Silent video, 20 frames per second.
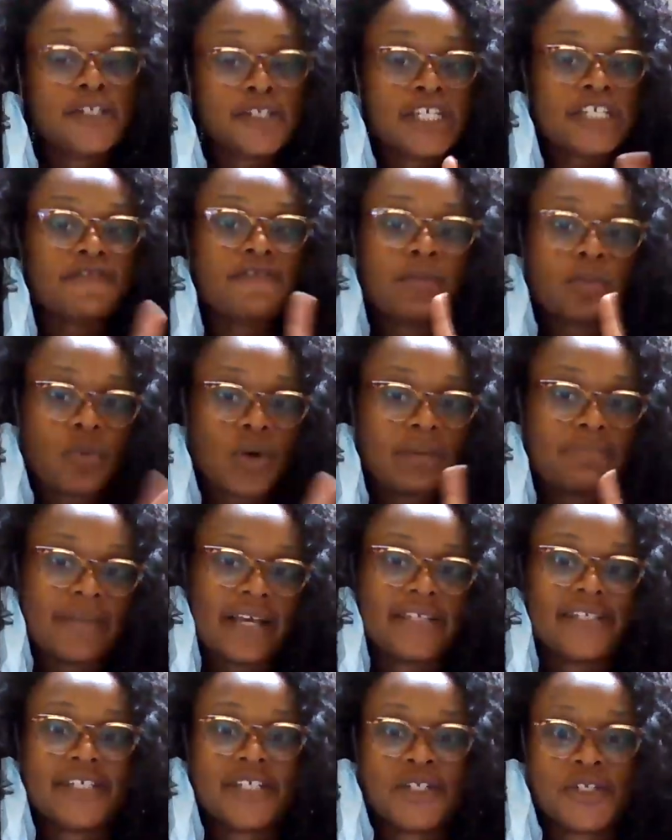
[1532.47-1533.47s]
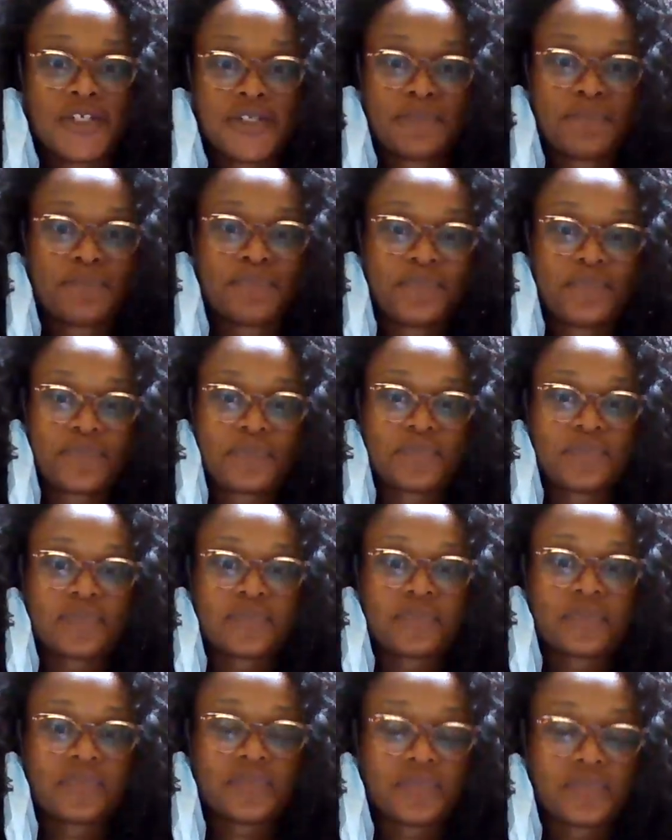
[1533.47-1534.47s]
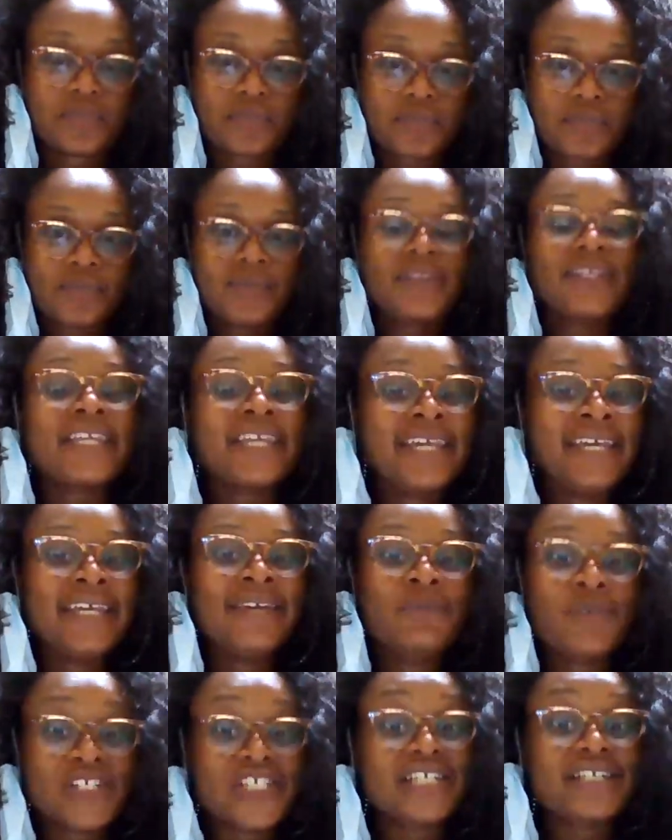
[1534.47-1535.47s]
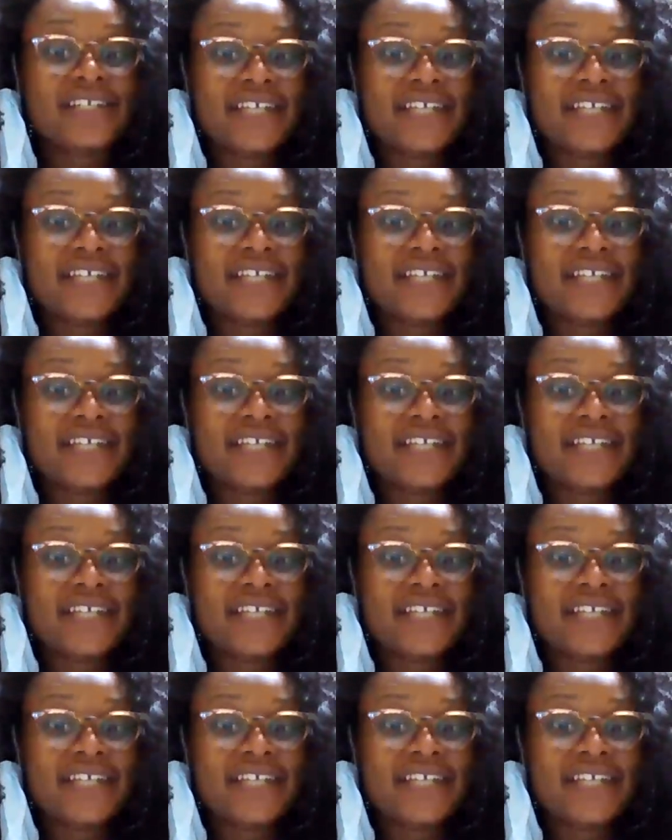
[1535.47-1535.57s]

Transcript: just from one message which